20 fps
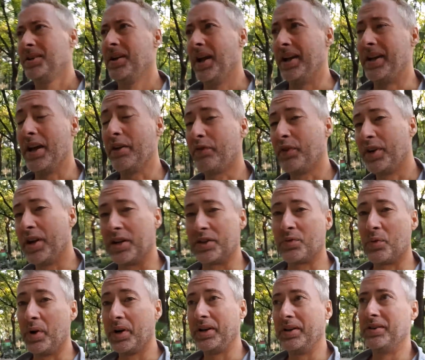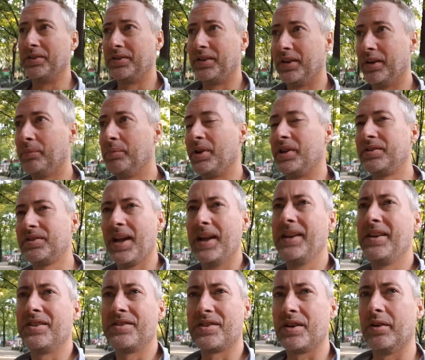And definitely not 20 years ago, but 10
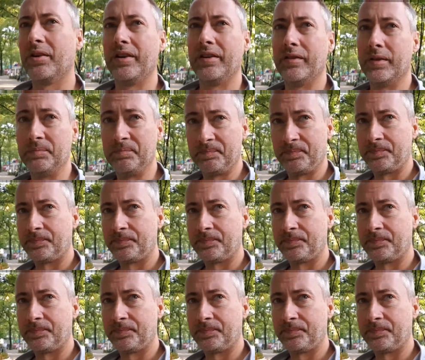years ago even.